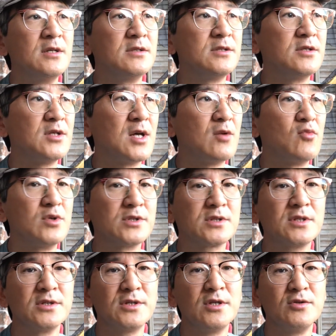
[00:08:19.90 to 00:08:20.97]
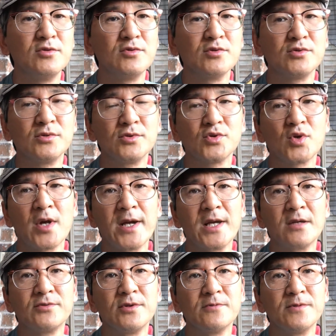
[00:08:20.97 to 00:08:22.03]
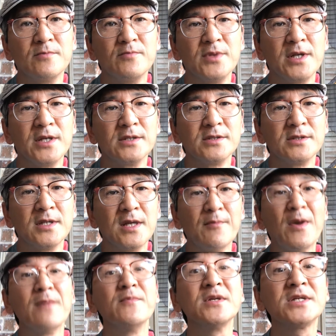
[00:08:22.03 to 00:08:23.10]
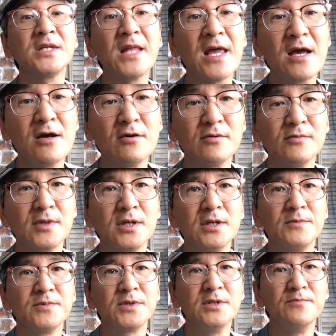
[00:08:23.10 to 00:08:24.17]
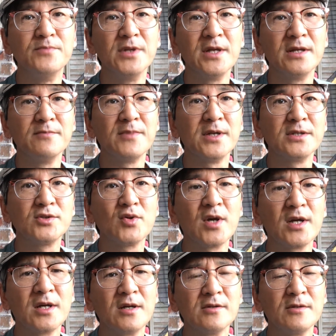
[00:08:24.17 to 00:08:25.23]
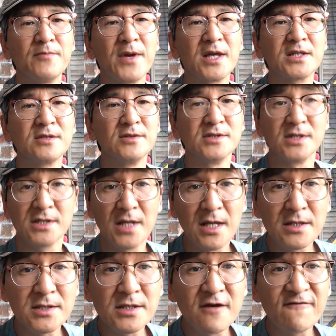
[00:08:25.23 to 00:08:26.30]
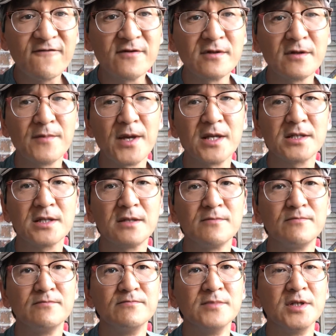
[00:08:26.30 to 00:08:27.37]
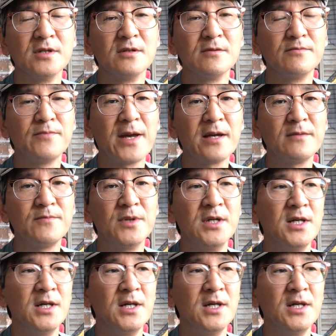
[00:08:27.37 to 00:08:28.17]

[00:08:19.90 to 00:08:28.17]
you know, I want to continue to try out different blends. Am I missing out a good blend by trying out the basket? Does it taste different in the basket, you know, pipe?